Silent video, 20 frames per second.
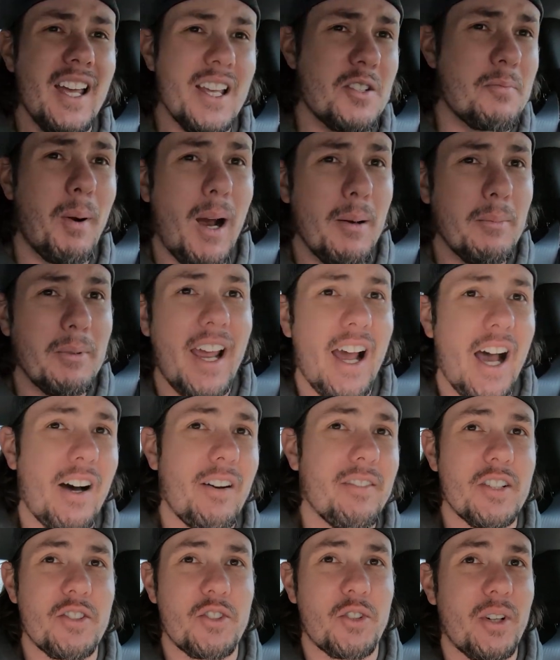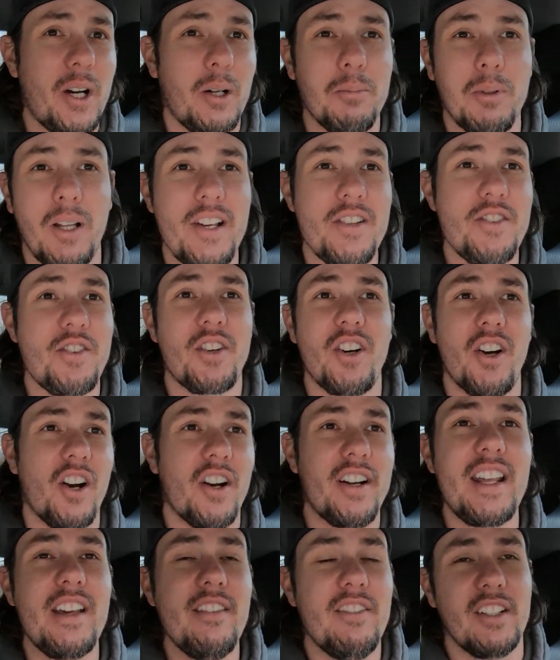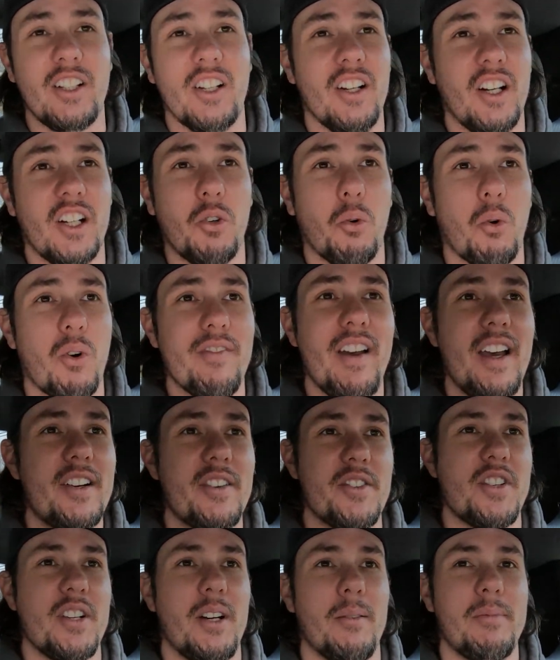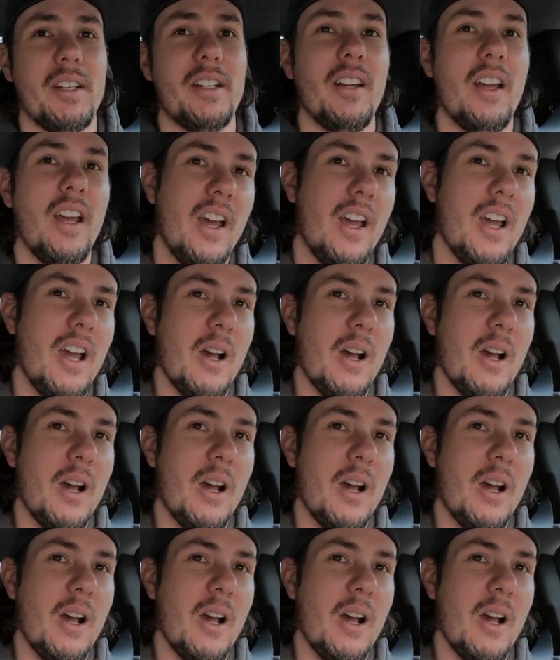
It's probably out of a Trailblazer or even a Corvette or something.